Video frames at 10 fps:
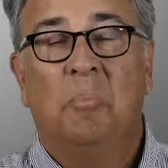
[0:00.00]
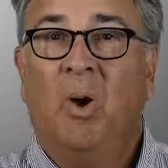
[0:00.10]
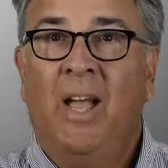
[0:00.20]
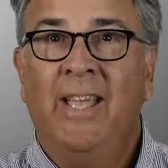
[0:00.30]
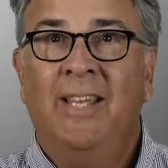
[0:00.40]

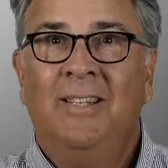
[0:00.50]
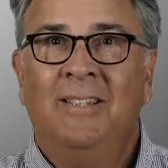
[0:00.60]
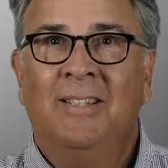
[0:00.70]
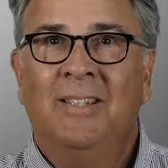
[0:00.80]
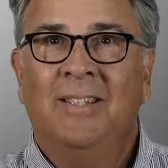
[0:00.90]
Brian,
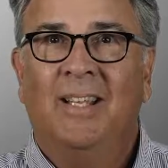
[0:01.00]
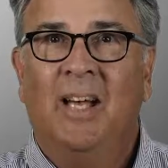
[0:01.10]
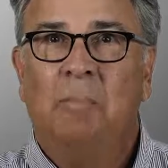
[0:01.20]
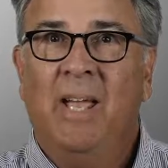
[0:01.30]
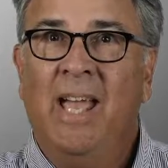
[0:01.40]

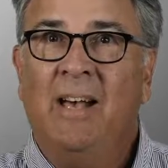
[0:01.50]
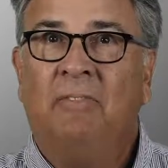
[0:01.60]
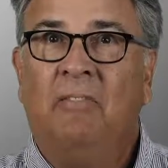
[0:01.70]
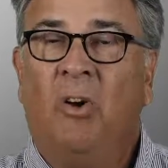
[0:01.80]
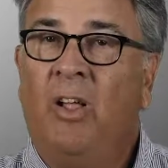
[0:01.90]
on
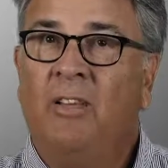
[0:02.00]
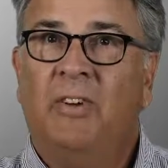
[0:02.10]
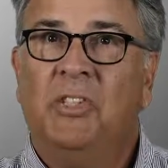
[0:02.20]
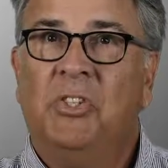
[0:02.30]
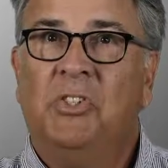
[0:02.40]
behalf of all of
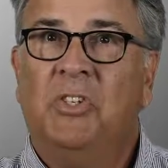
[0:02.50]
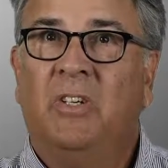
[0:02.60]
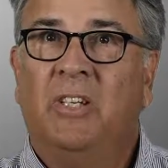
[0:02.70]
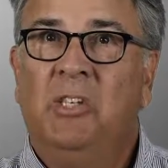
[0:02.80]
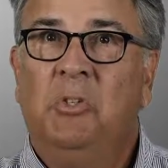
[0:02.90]
us at
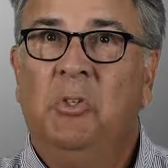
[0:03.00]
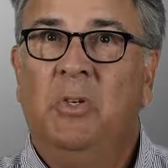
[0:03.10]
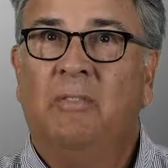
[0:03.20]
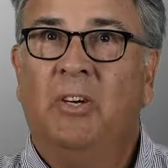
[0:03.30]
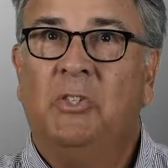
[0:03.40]
Syracuse
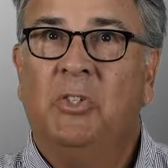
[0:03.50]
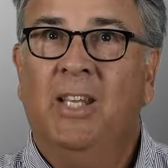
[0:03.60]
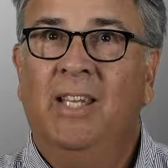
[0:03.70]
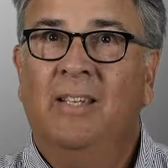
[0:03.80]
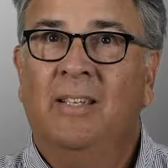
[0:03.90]

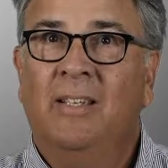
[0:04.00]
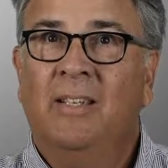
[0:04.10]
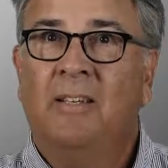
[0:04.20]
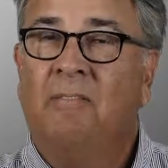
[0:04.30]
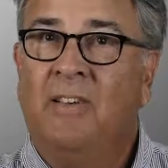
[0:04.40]
University,
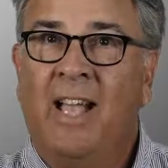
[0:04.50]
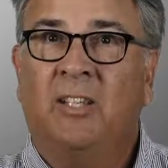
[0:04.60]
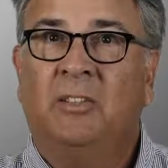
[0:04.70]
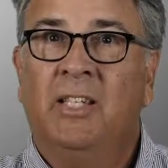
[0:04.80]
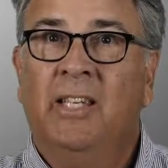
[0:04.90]

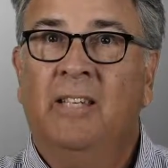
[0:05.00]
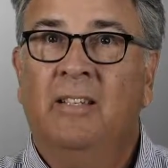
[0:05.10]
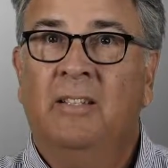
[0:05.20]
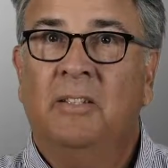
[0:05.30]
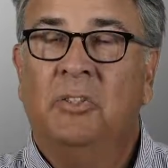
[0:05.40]
faculty,
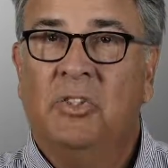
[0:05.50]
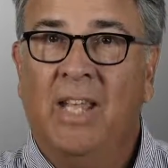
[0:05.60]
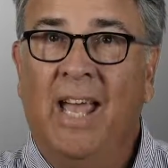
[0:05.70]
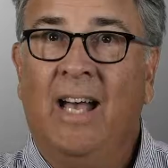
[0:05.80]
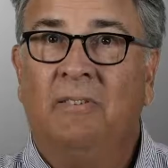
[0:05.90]

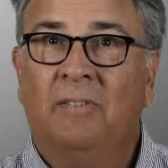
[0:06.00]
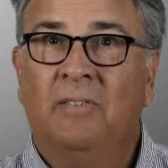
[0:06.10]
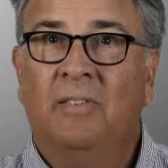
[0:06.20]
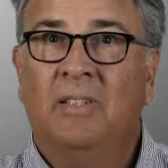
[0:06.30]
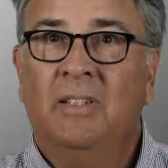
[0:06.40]
staff,
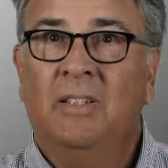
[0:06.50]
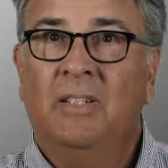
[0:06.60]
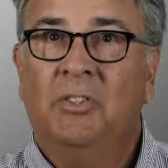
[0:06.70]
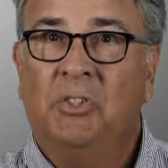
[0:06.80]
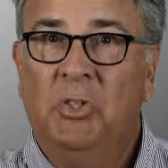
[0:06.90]

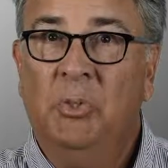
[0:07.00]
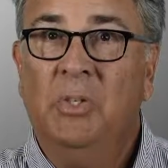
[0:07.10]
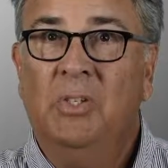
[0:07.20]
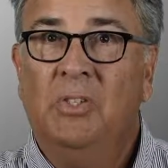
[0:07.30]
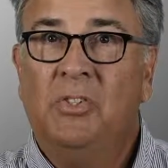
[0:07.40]

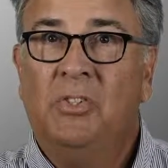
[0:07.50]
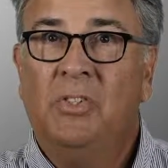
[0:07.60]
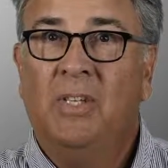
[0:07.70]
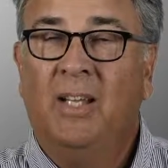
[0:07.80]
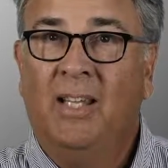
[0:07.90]

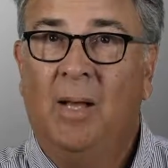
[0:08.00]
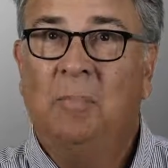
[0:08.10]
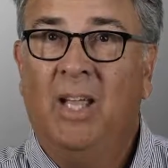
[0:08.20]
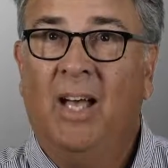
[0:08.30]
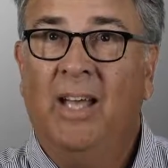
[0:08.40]
students,
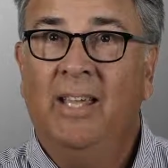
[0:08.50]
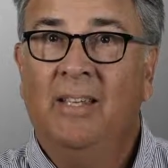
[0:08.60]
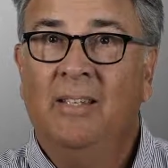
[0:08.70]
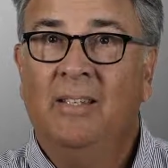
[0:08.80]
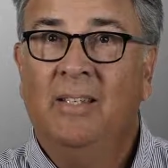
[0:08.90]
alumni,
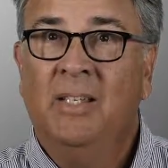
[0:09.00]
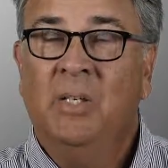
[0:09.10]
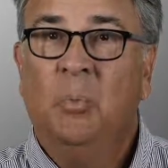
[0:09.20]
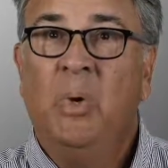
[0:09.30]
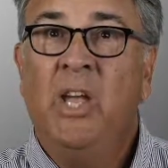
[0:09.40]

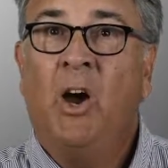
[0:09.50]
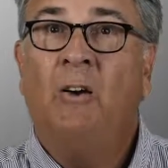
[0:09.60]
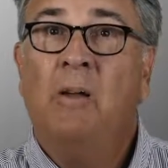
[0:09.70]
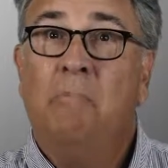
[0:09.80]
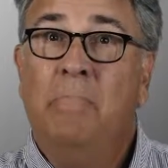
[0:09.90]
we
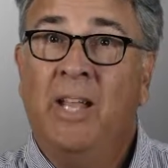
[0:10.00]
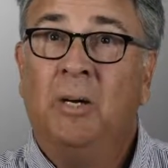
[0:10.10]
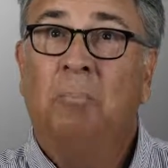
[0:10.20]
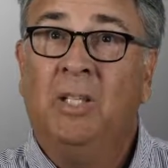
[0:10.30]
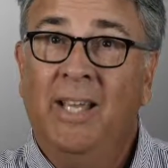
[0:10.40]
are a
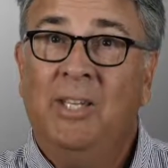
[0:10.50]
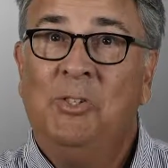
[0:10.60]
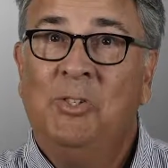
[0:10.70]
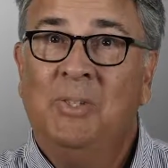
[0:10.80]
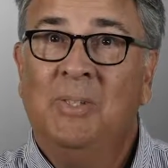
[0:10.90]
better
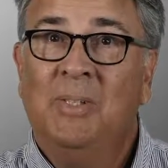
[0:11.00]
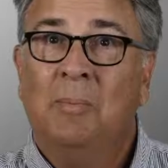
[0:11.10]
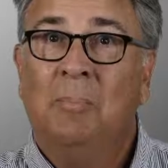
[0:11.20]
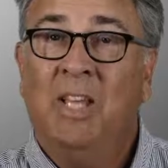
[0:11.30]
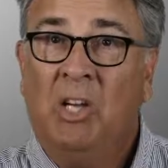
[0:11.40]
place
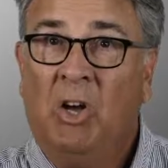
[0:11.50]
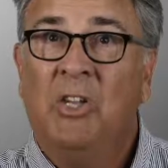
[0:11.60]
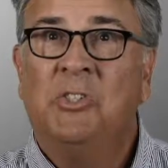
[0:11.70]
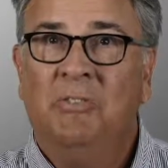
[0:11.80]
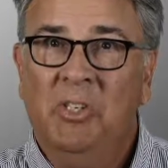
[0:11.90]

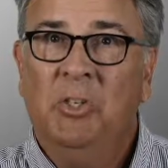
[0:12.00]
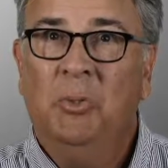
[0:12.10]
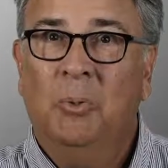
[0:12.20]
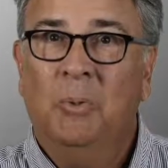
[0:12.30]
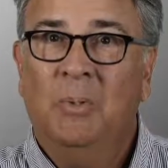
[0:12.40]
because of
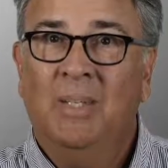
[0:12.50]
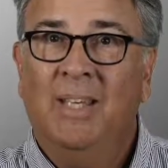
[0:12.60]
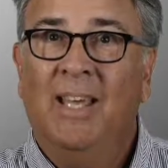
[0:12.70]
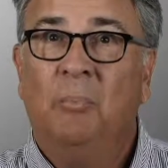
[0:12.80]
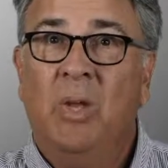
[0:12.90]
you,
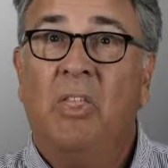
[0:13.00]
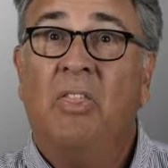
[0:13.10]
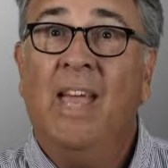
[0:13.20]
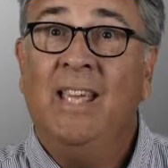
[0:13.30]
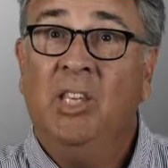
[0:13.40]
and we
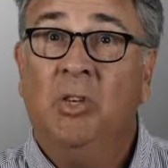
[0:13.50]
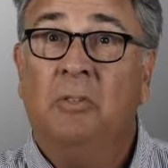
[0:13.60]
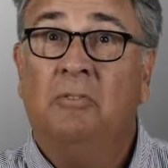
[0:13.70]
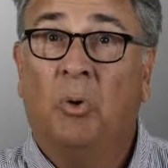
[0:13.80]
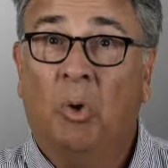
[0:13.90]
thank
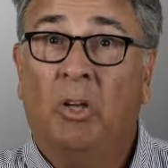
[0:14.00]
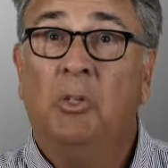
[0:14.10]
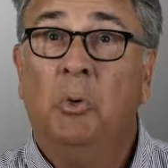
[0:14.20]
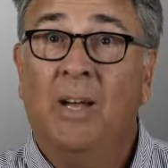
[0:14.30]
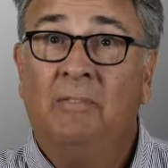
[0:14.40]
you for all
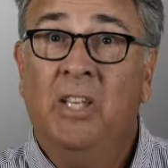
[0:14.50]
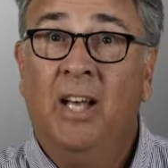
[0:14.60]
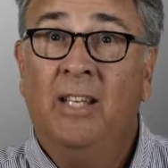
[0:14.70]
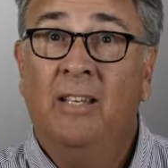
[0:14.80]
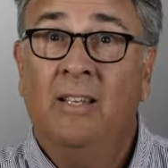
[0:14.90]
you have
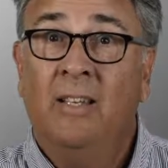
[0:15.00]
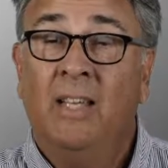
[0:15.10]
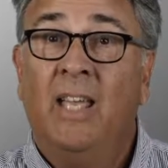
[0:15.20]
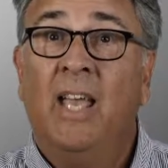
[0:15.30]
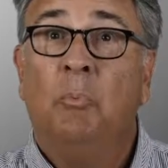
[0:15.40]
done
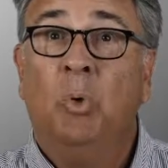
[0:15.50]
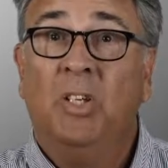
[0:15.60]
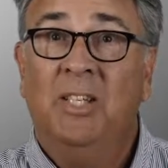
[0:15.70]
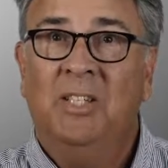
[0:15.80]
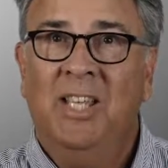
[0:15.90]
and will
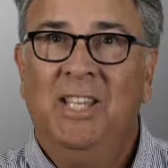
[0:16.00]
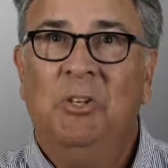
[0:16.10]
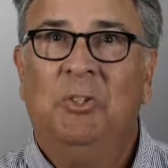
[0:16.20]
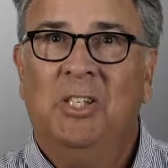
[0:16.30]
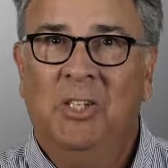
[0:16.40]

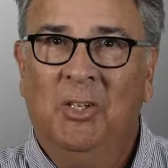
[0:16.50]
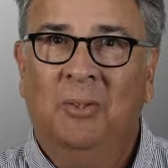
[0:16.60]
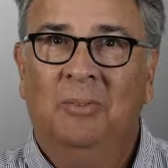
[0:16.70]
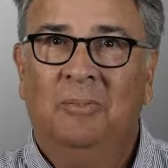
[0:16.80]
continue to do.